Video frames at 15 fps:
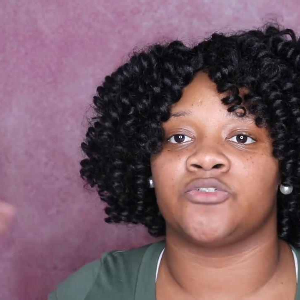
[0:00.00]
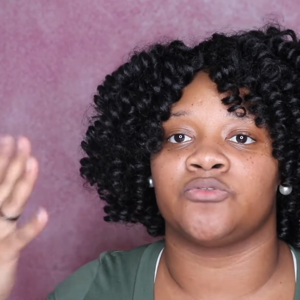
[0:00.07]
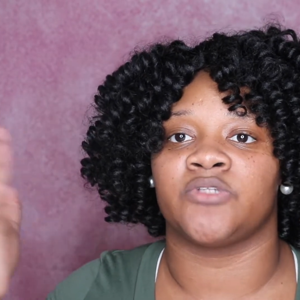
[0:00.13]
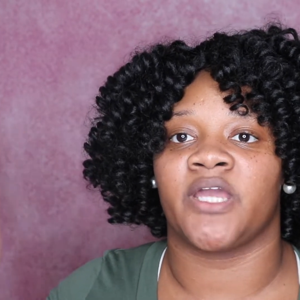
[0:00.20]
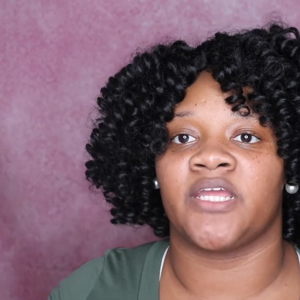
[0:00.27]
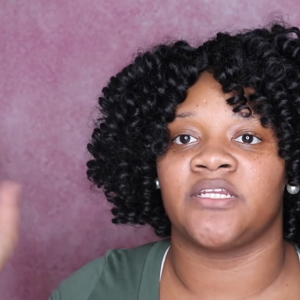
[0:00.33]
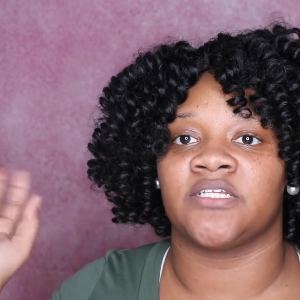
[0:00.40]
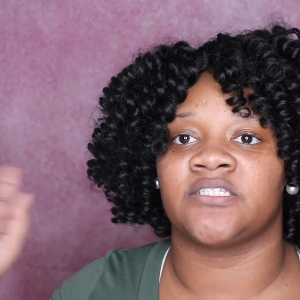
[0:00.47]

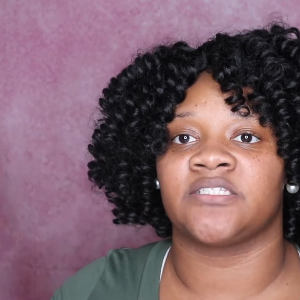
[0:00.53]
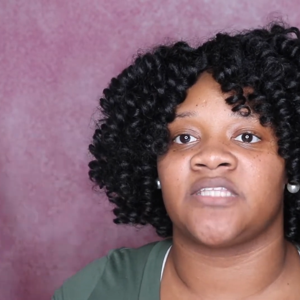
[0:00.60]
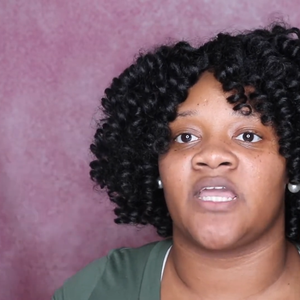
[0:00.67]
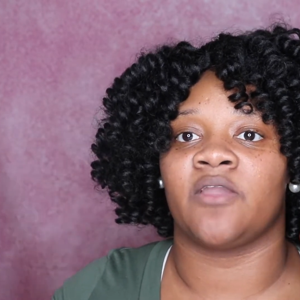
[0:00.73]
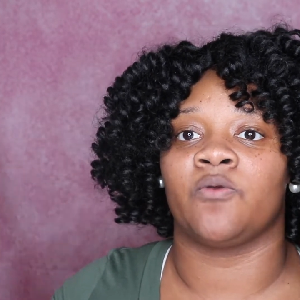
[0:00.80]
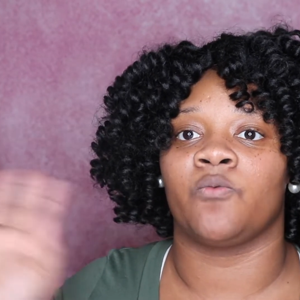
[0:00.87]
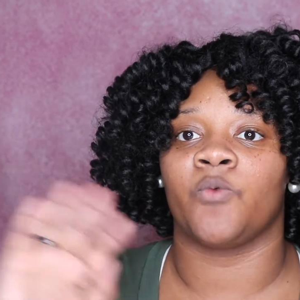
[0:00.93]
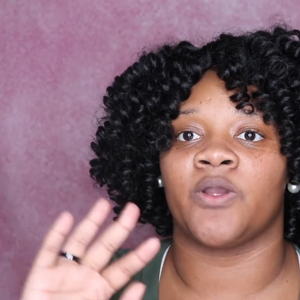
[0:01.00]
United
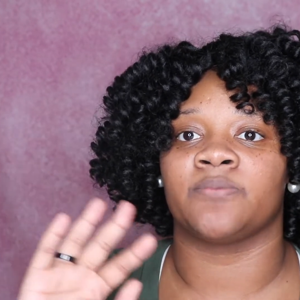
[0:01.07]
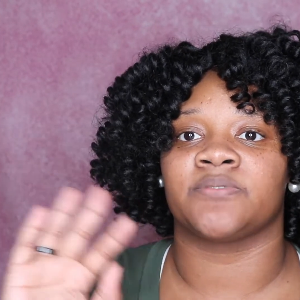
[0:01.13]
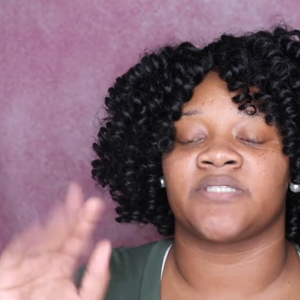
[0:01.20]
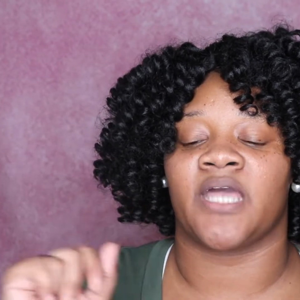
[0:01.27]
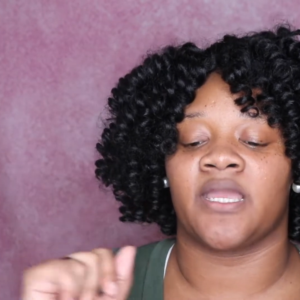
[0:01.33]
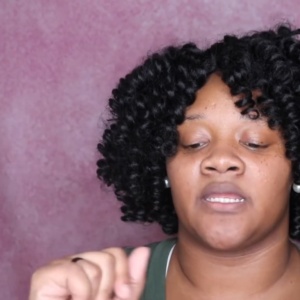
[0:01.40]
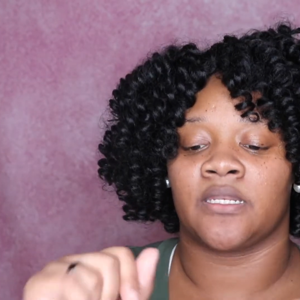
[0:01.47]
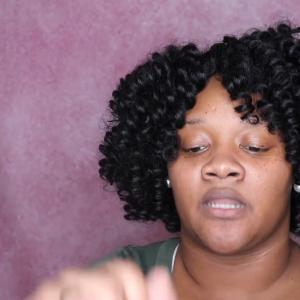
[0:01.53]
States
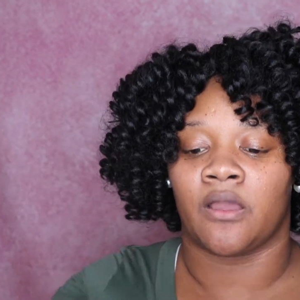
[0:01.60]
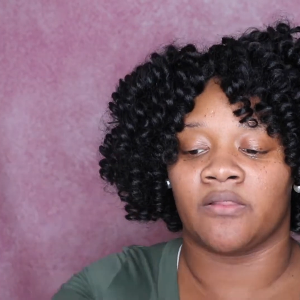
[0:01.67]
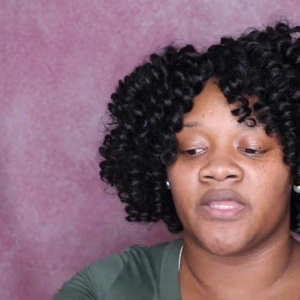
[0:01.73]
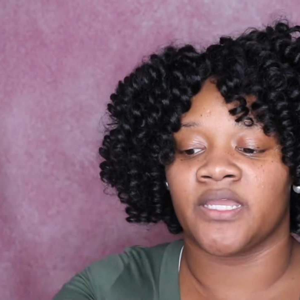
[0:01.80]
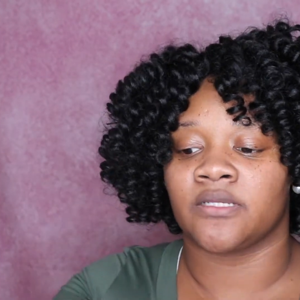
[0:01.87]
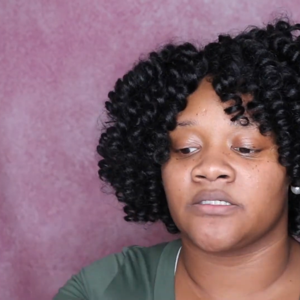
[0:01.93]
website and all that